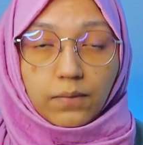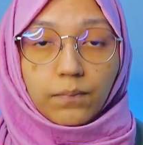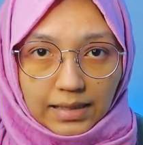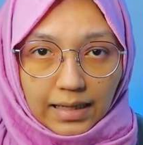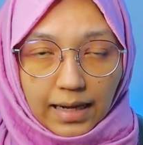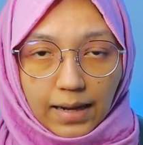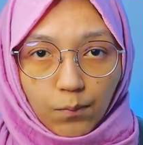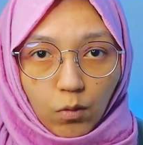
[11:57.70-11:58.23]

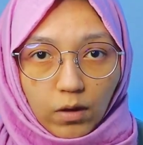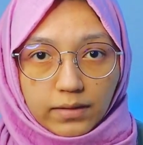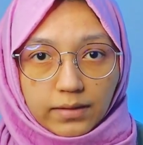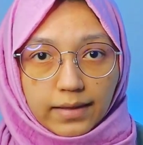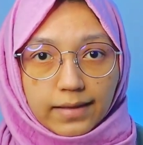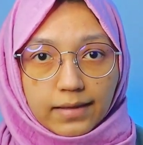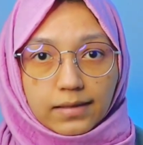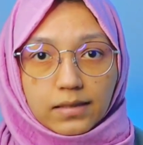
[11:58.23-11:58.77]
Second point
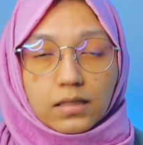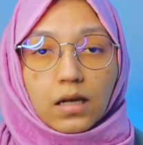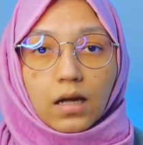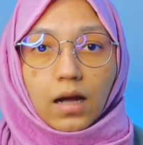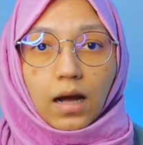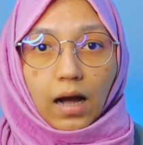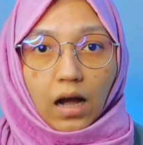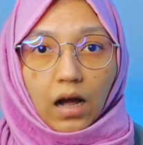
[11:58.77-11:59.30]
is
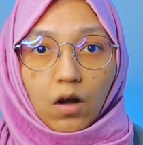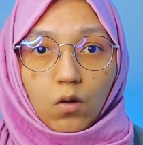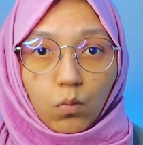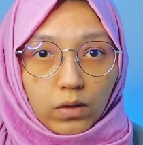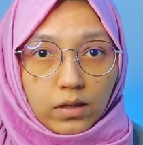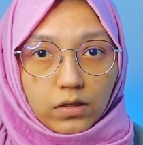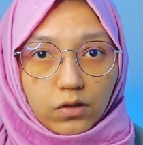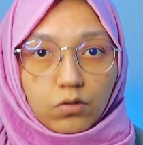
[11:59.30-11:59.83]
how
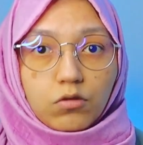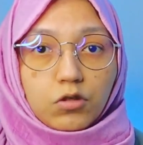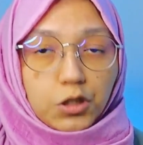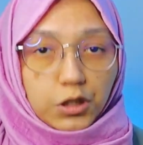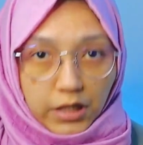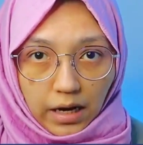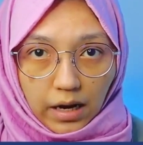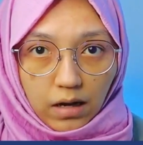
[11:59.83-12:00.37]
will you
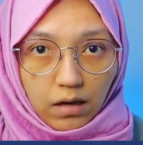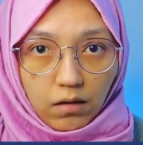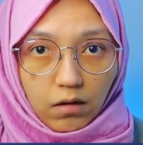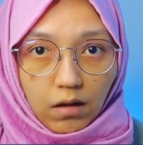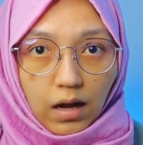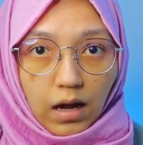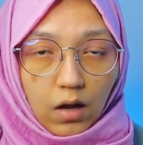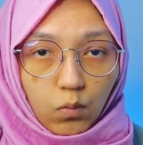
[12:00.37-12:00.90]
share
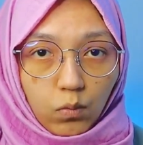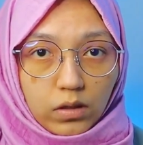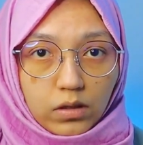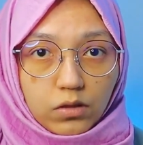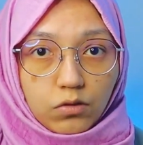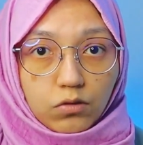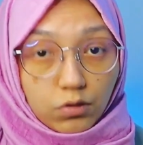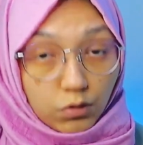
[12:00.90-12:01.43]
or how will
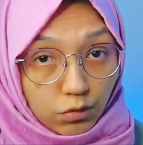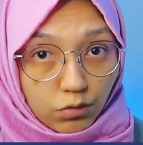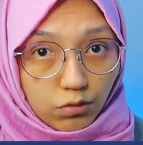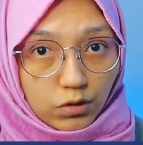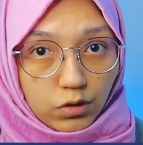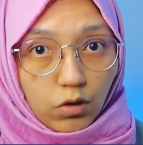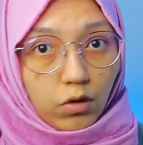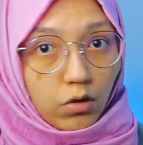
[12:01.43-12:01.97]
you
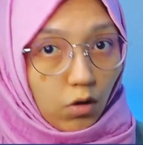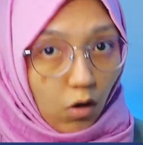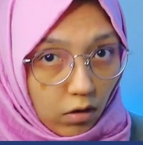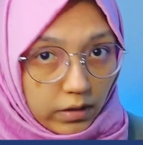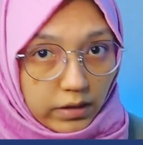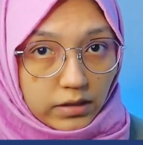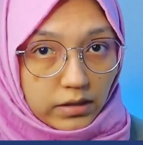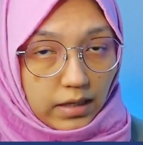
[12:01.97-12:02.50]
use your
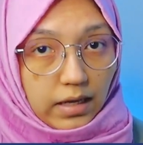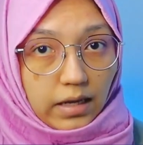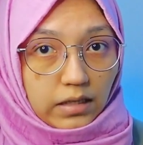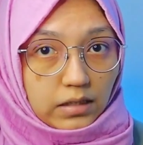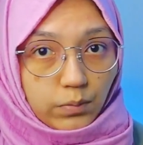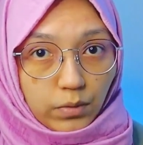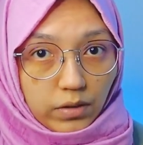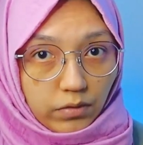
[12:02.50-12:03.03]
knowledge and
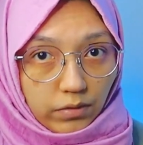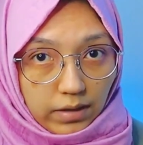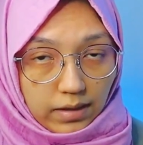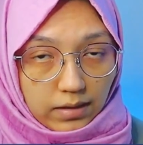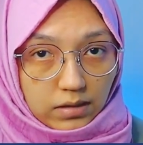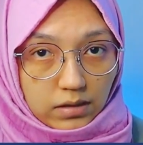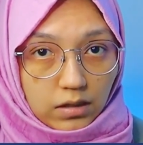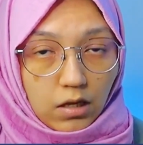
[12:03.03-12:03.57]

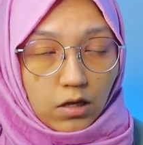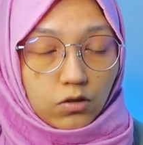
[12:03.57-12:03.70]
experience?